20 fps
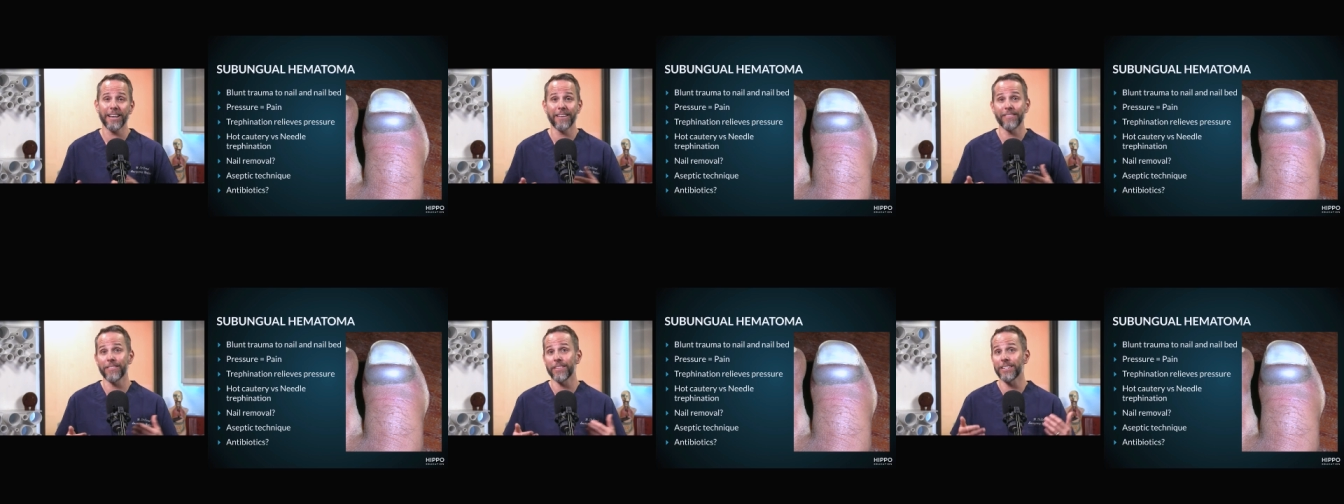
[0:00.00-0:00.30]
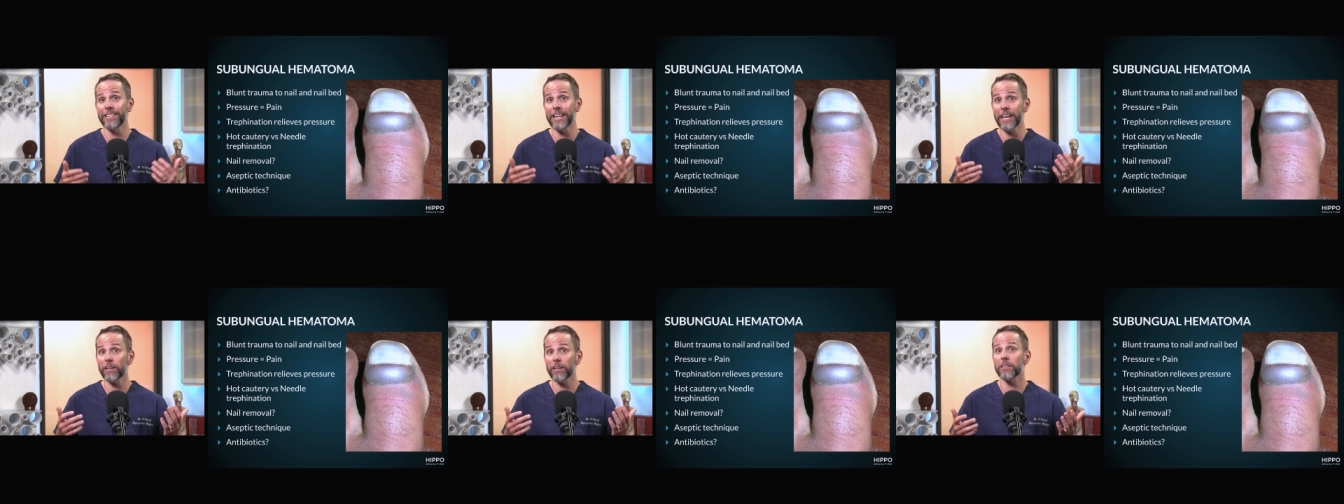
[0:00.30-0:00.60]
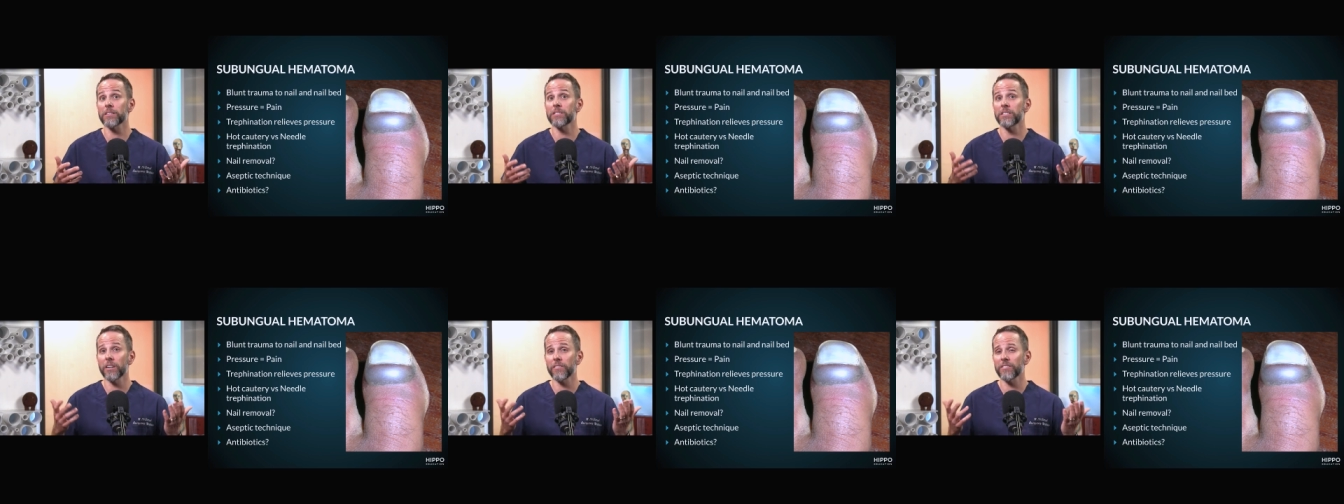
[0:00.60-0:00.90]
and the nail
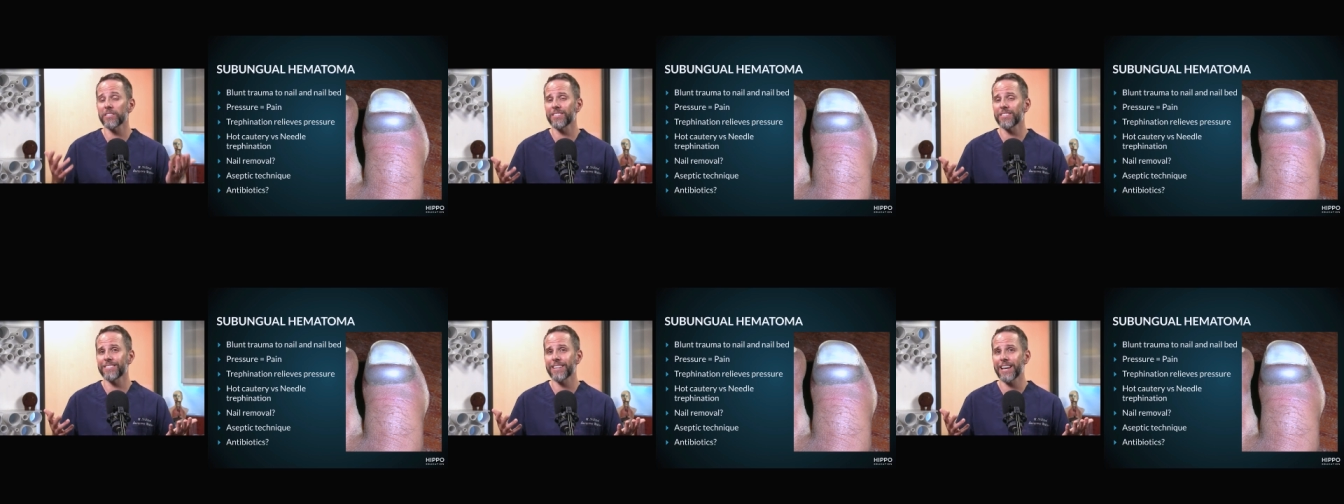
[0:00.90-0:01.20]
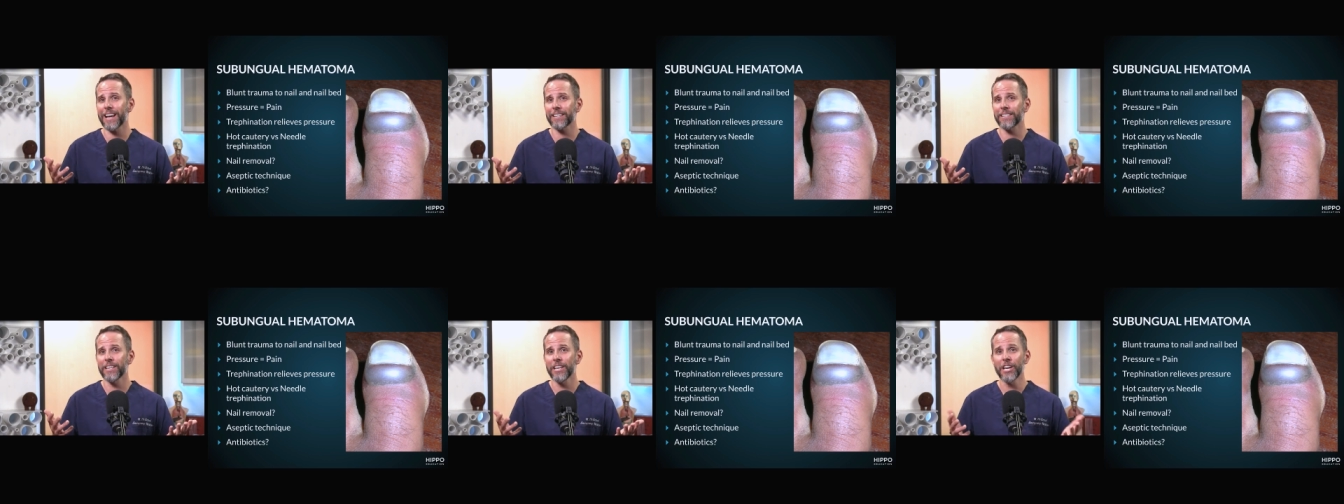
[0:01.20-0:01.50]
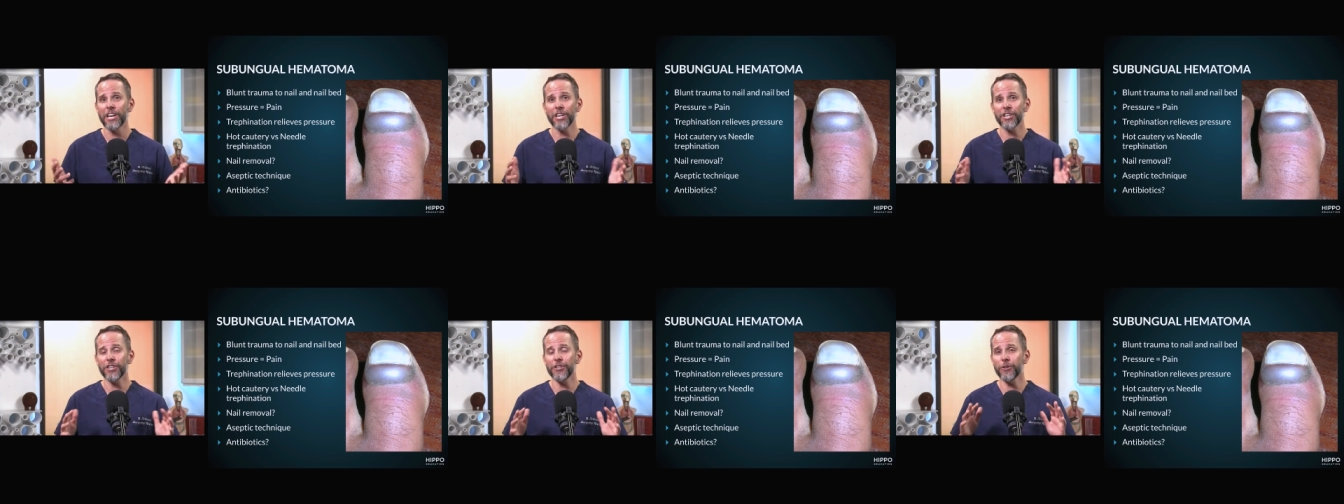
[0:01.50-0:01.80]
itself is intact,
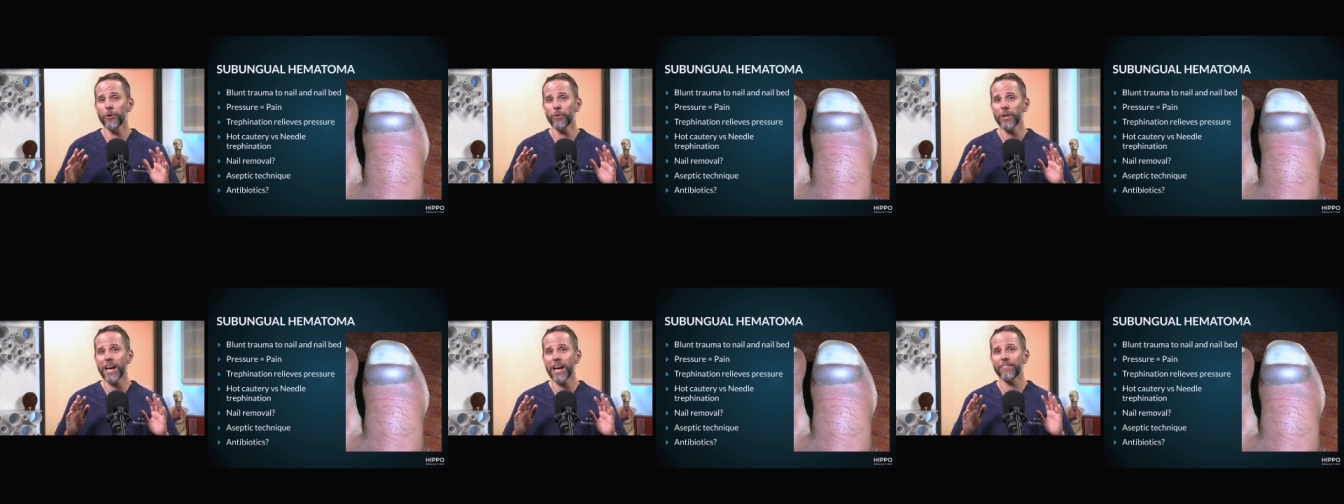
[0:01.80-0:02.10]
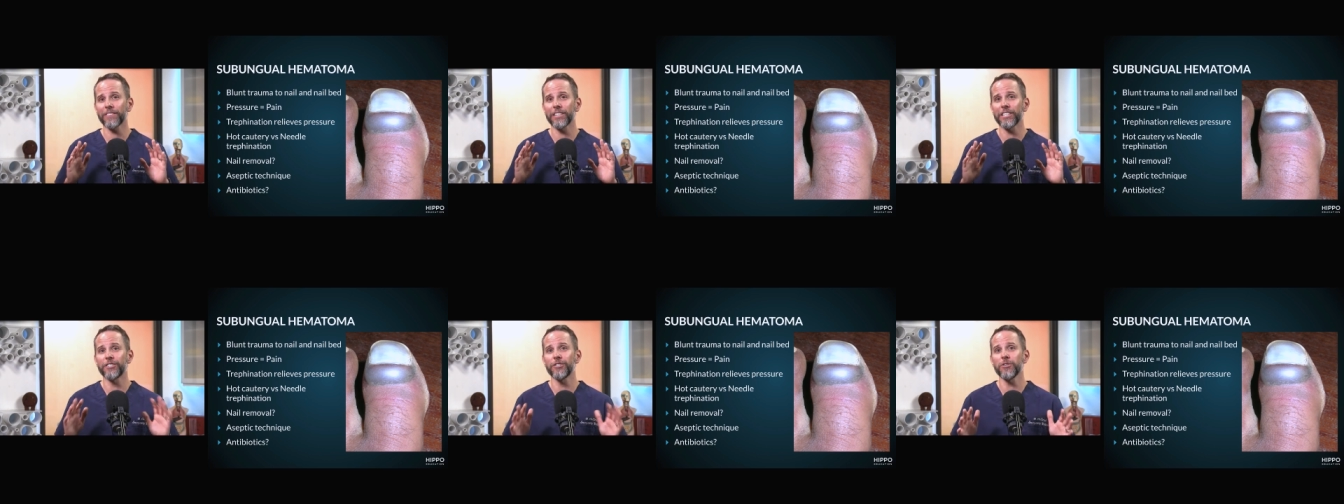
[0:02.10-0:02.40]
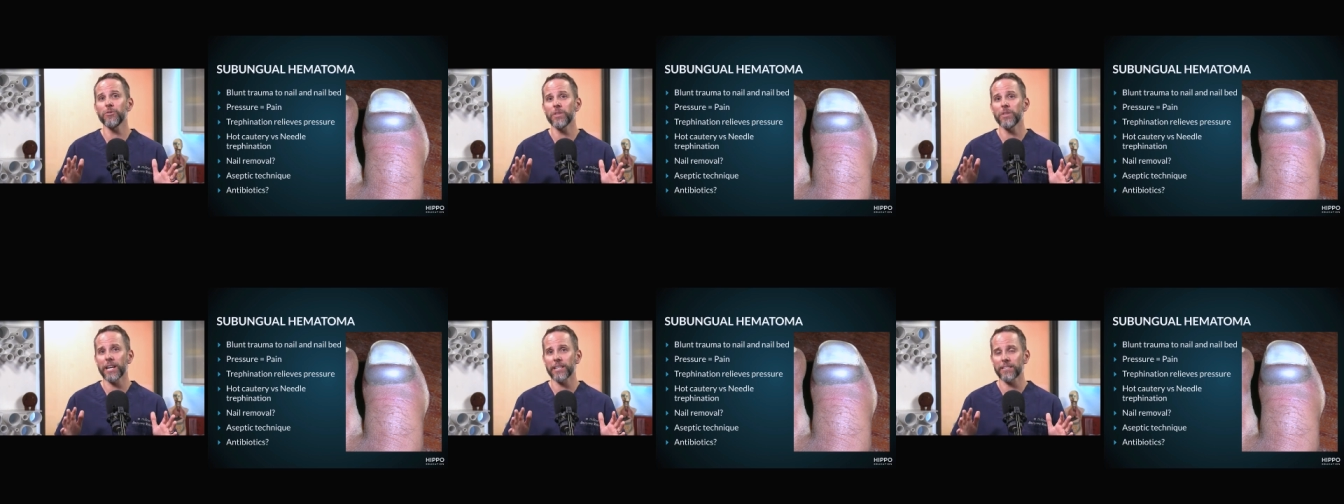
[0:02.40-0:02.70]
you don't have to
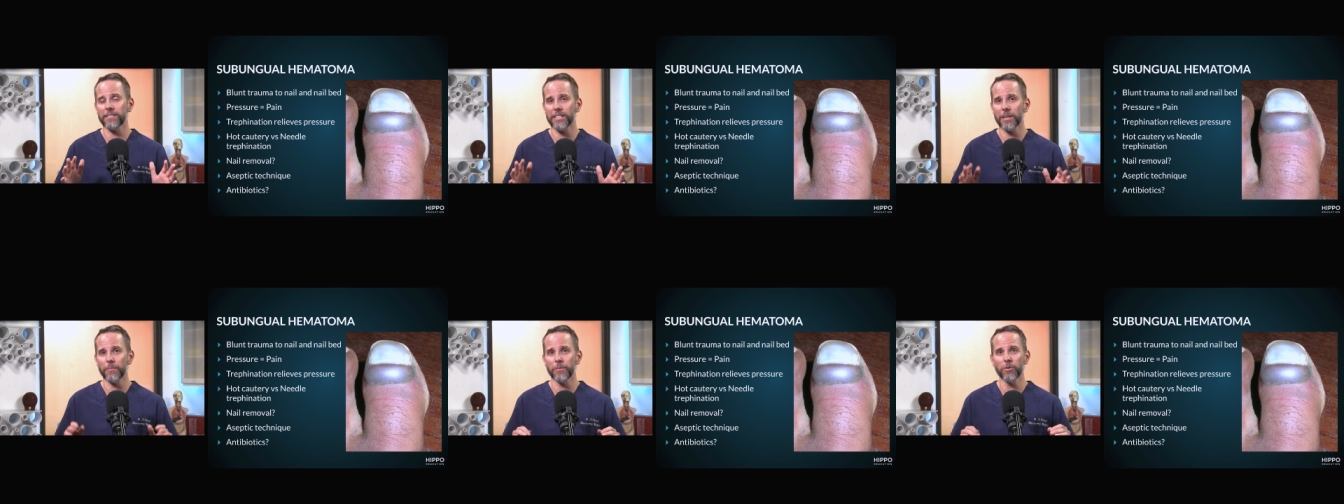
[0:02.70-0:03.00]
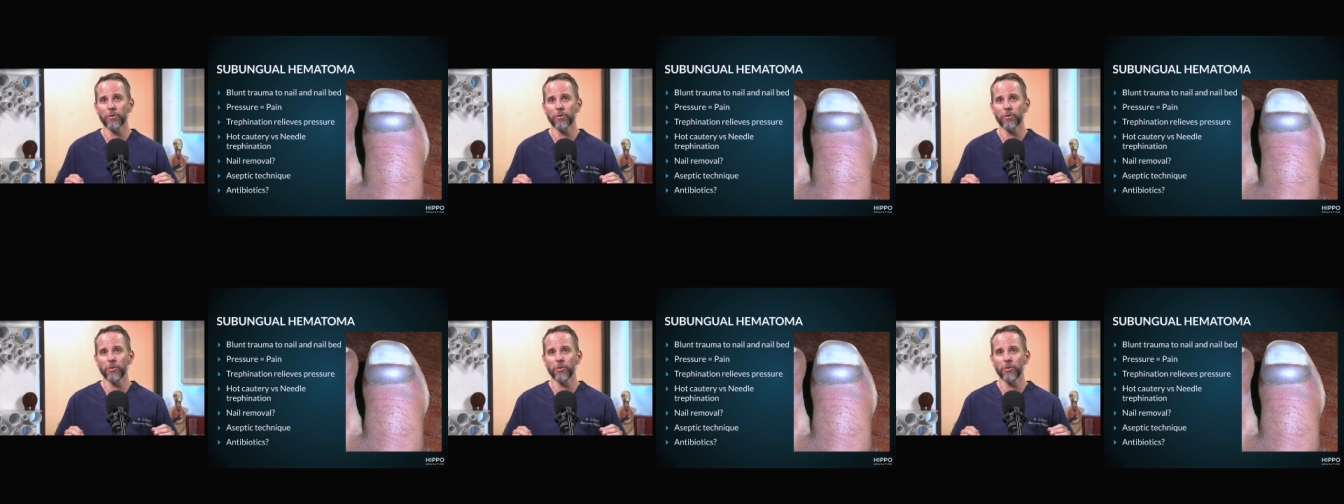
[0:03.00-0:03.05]
do that step.